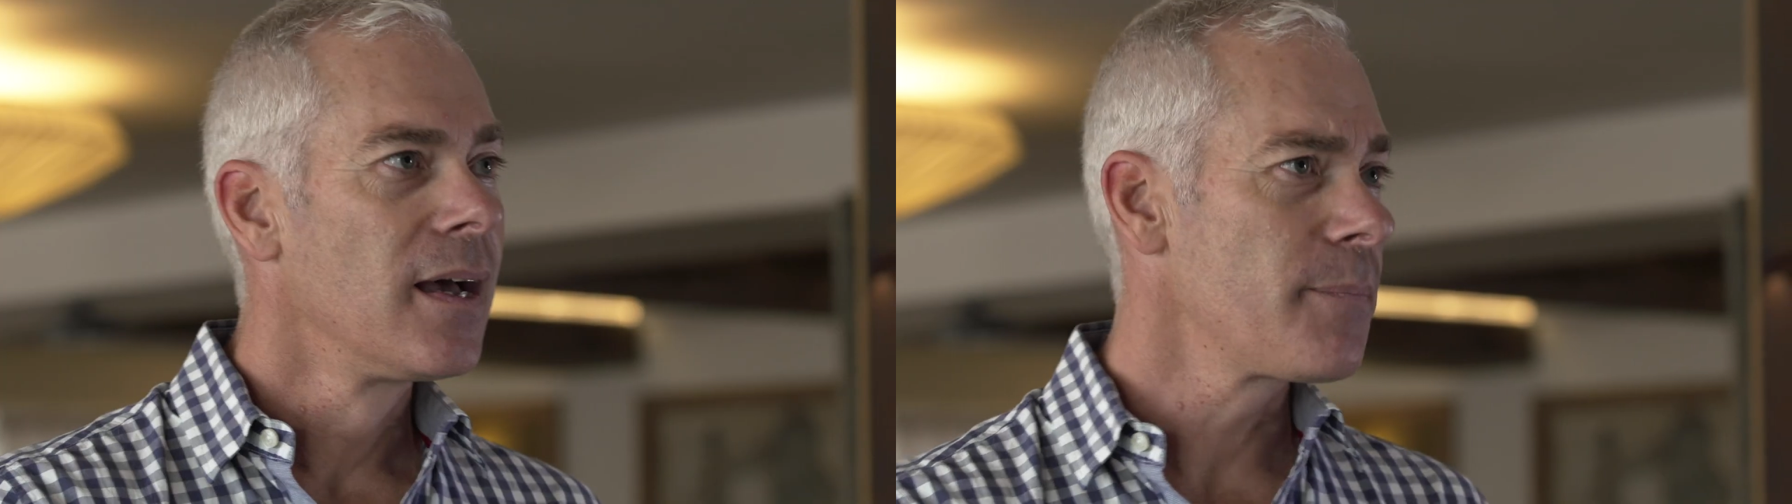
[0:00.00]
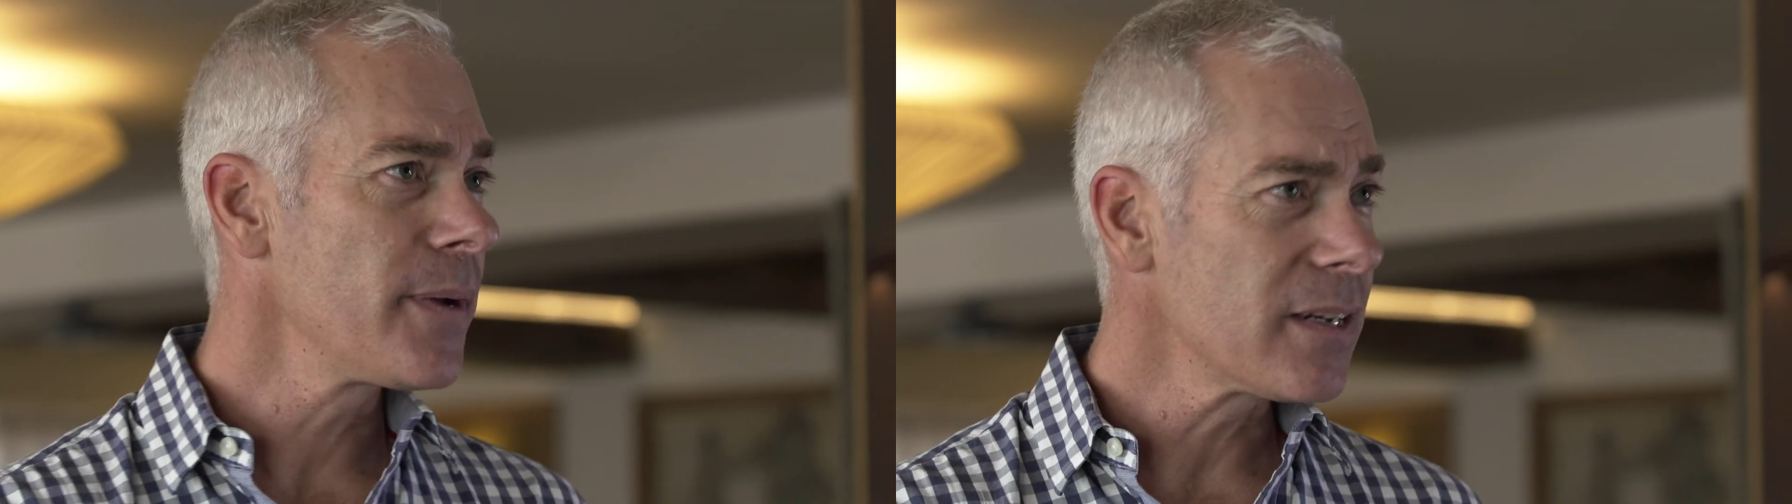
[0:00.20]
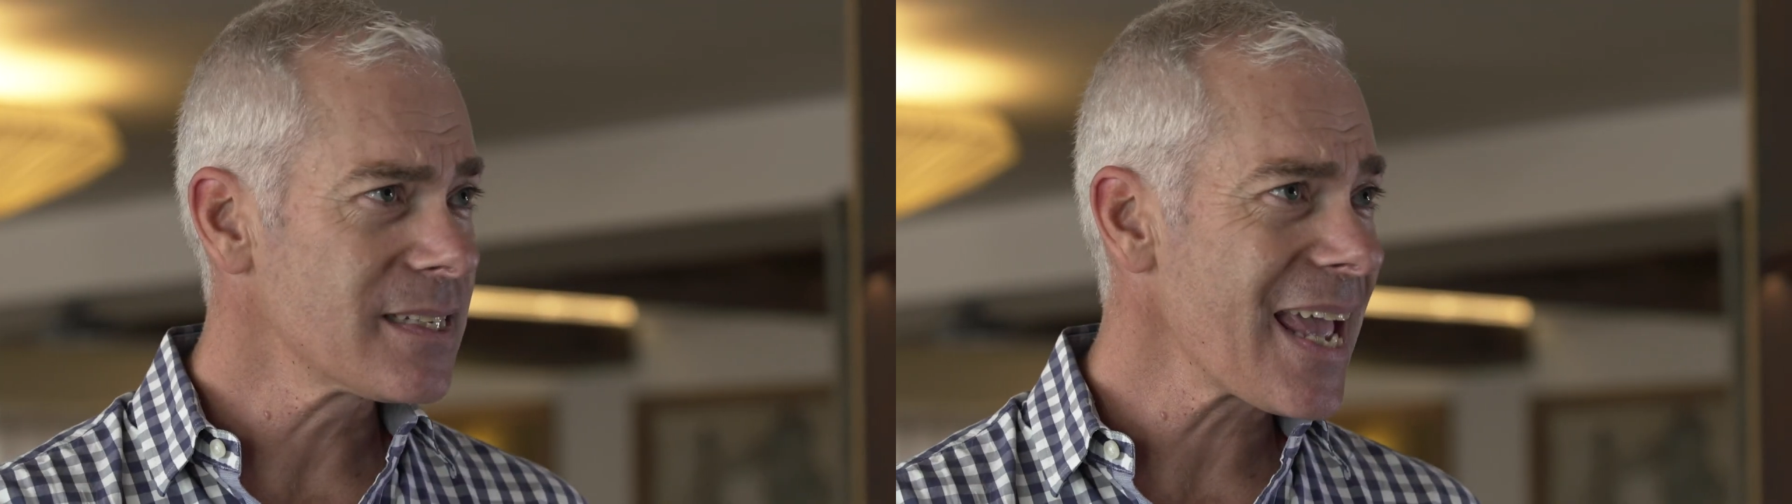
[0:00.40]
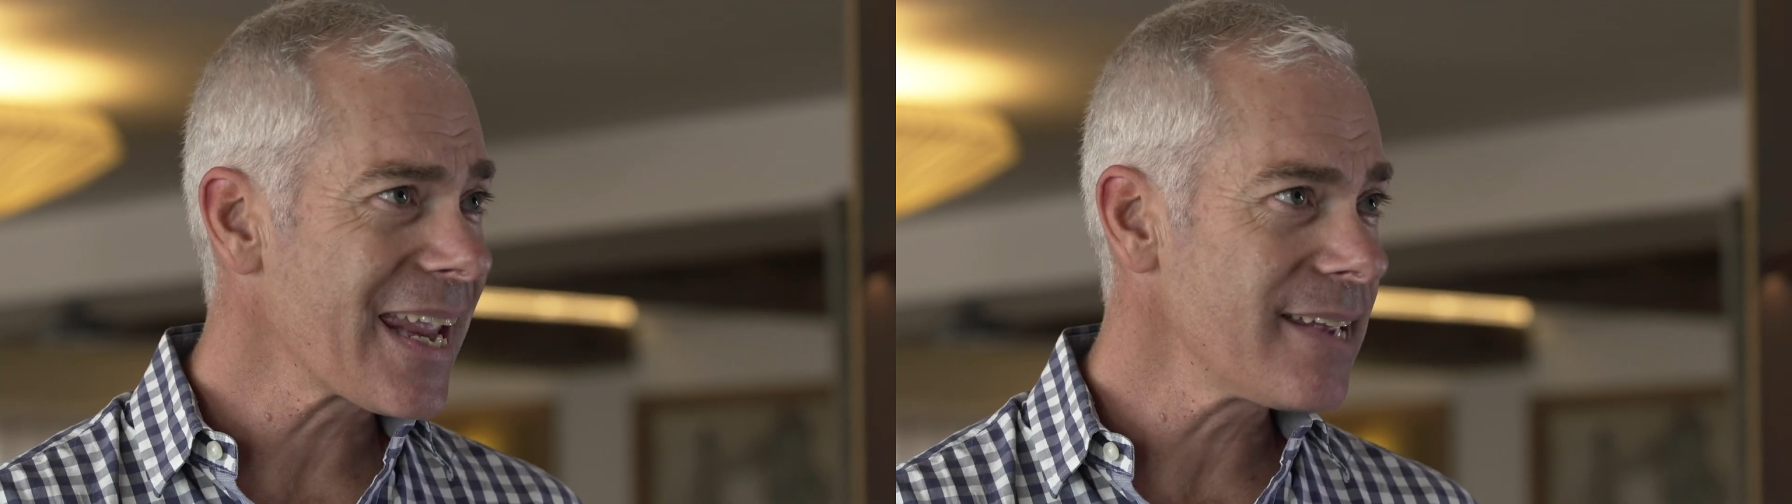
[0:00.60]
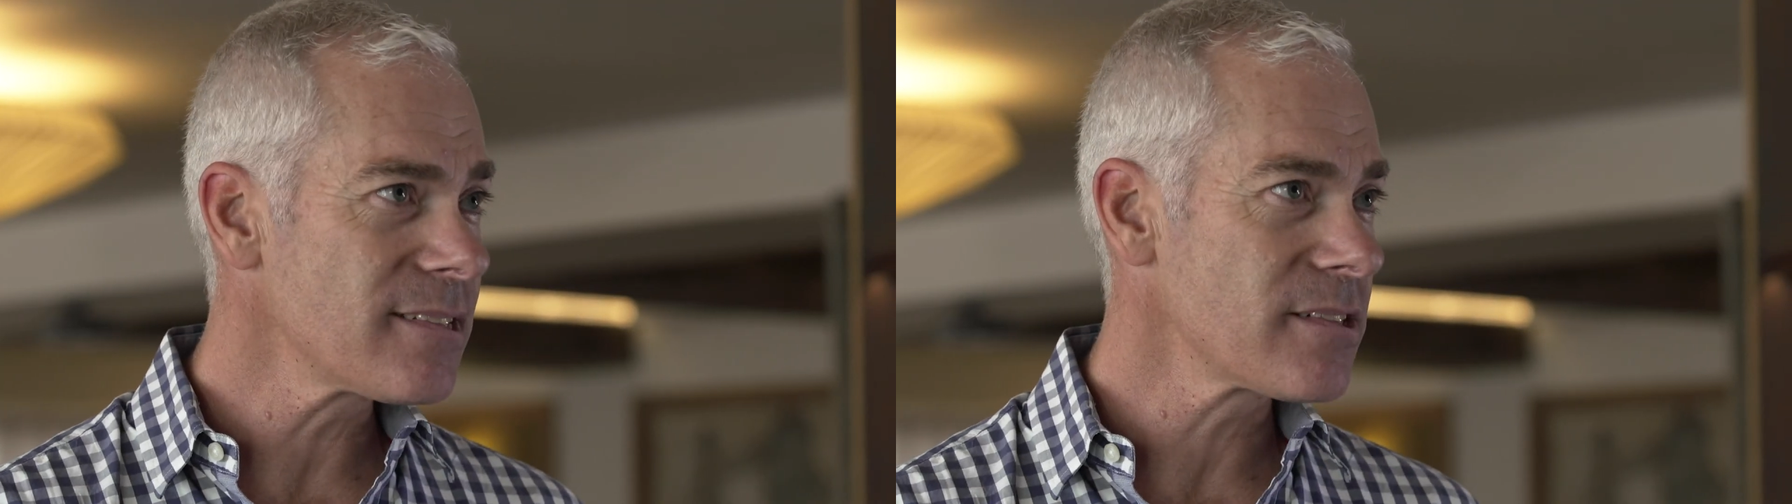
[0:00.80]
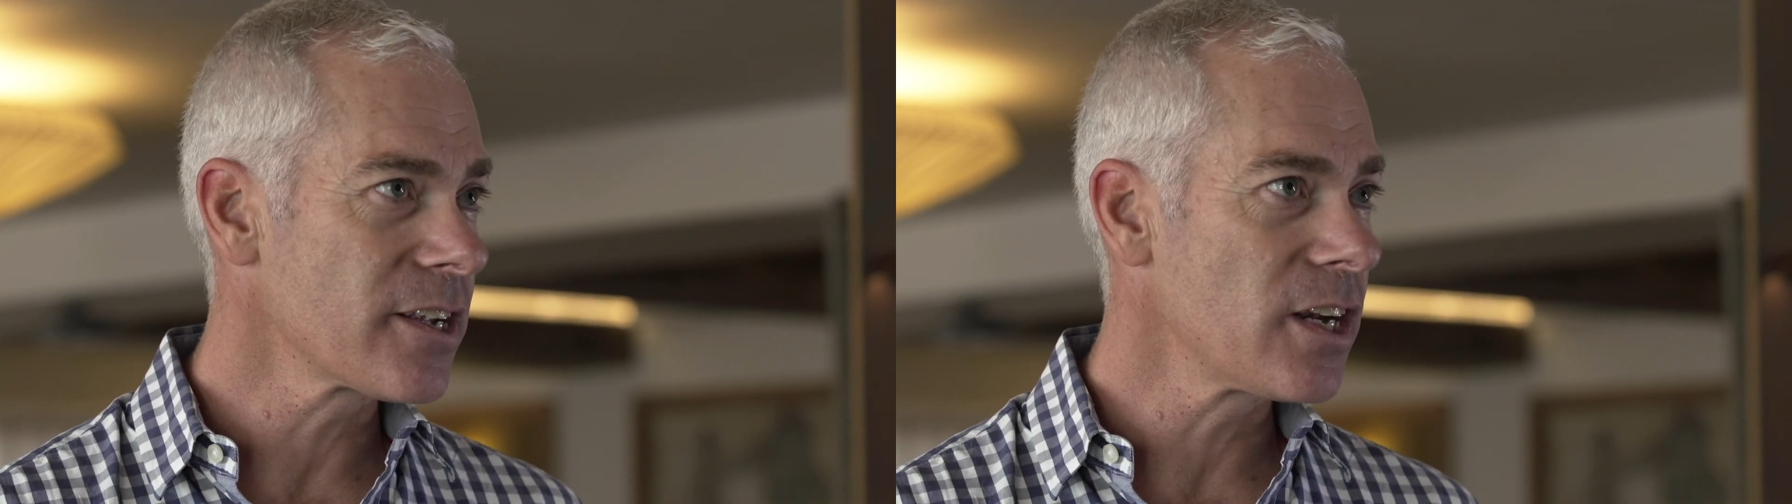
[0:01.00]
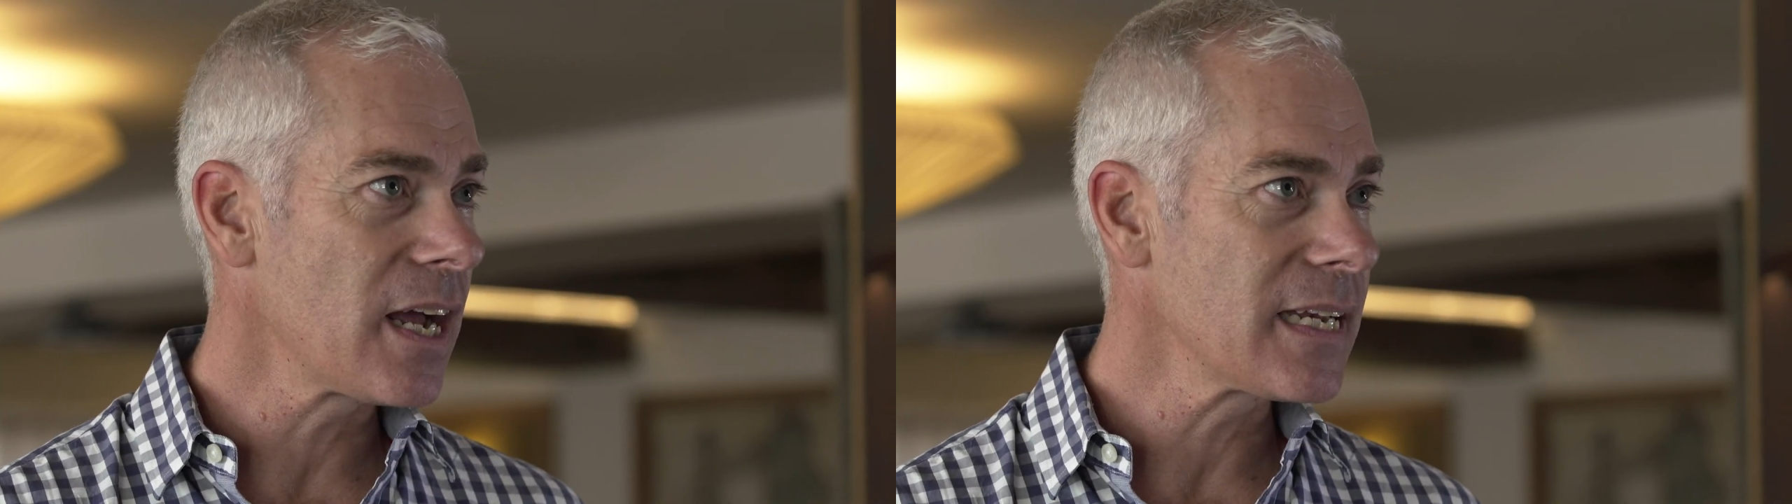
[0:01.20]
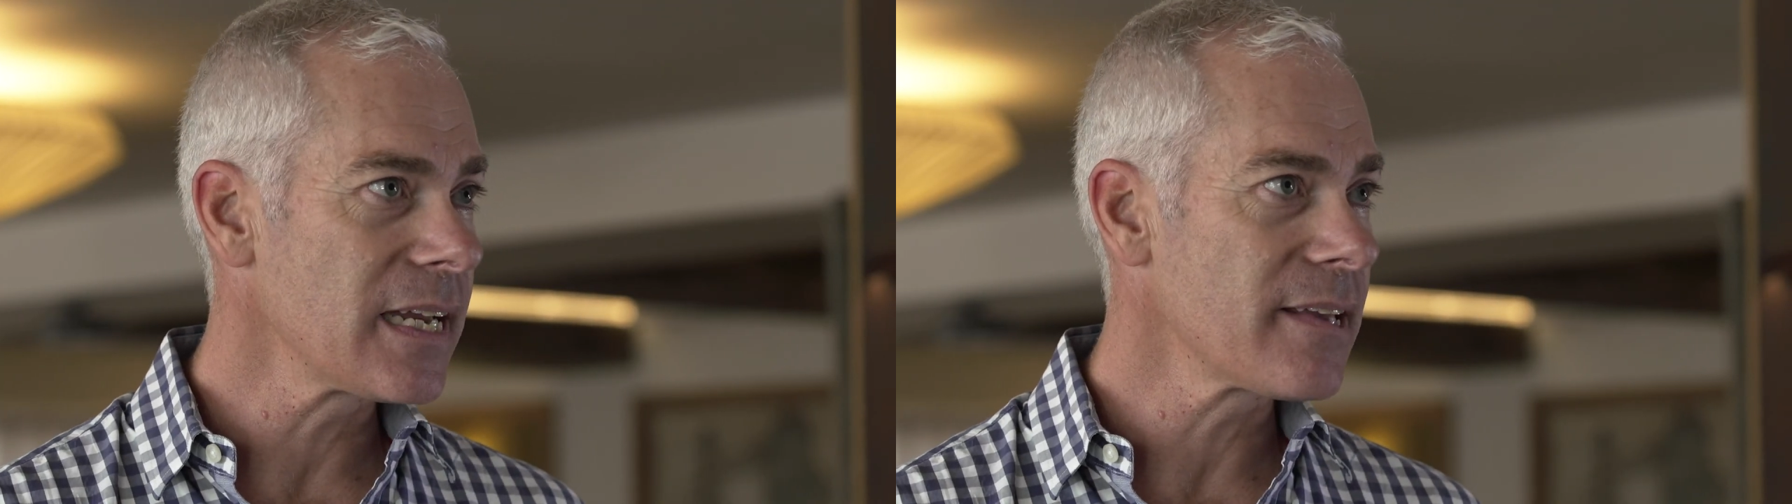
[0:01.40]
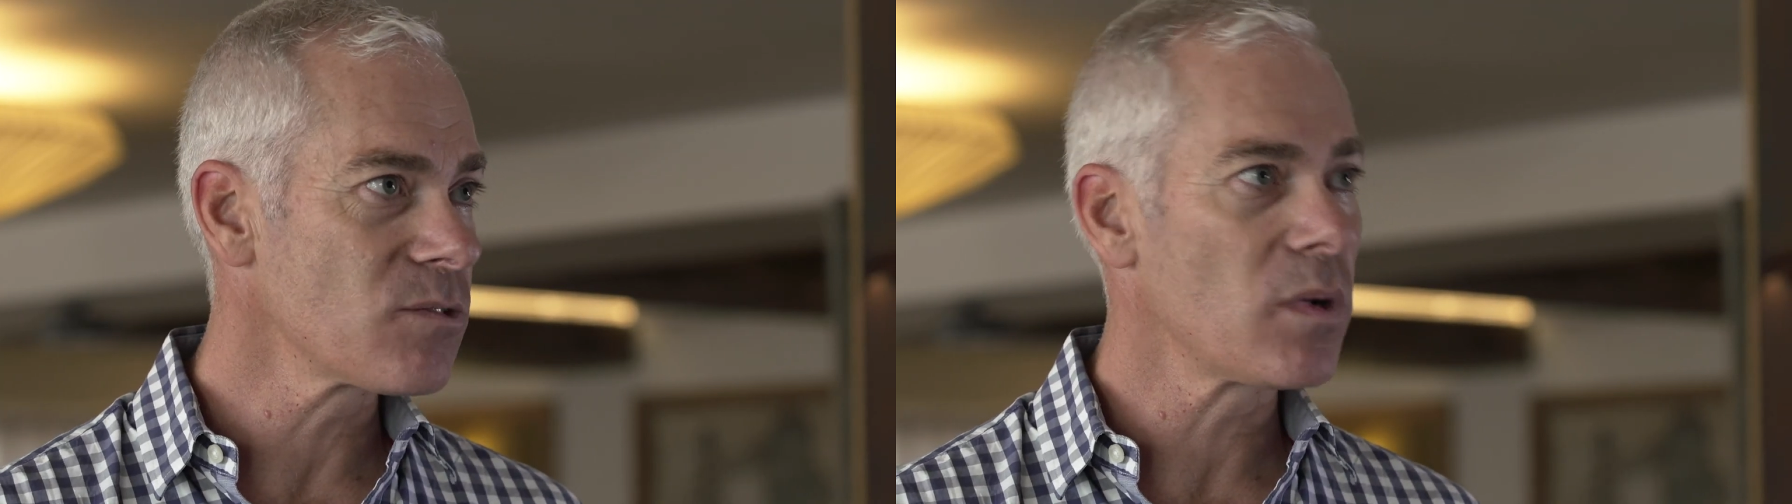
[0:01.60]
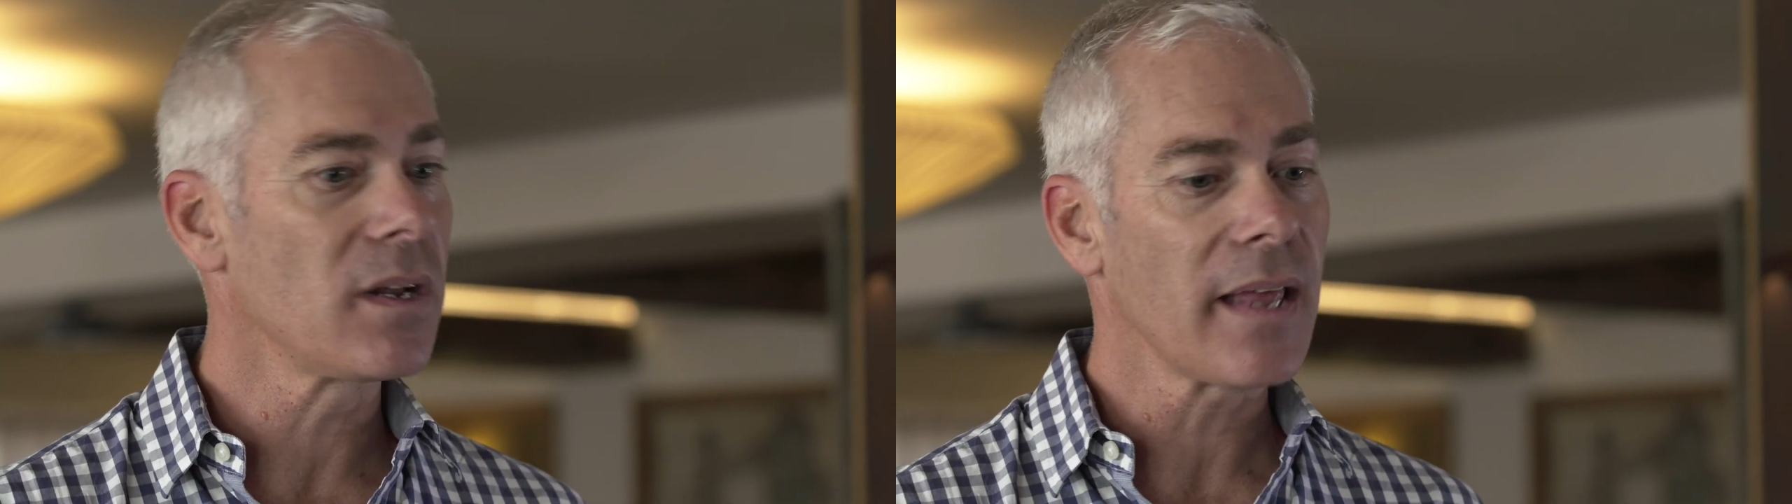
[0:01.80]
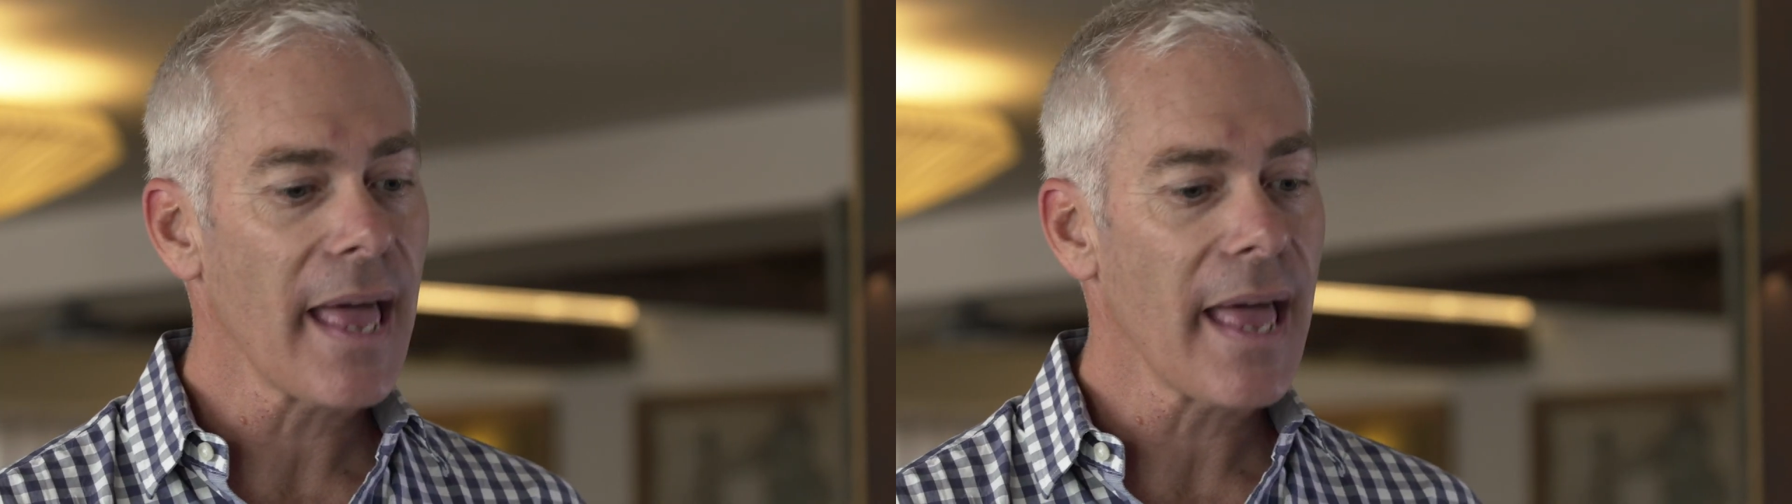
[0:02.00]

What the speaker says: A pair of tackies is a good idea as well,